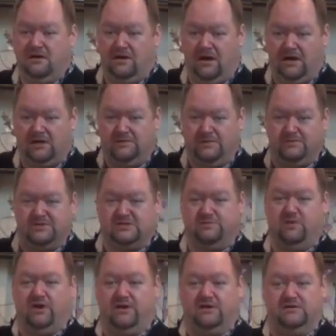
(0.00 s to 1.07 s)
How do we
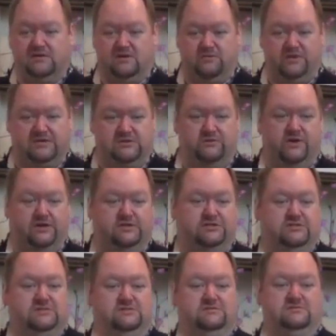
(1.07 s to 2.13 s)
respond to the
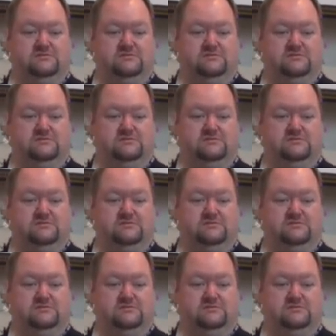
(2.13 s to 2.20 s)
resurrection?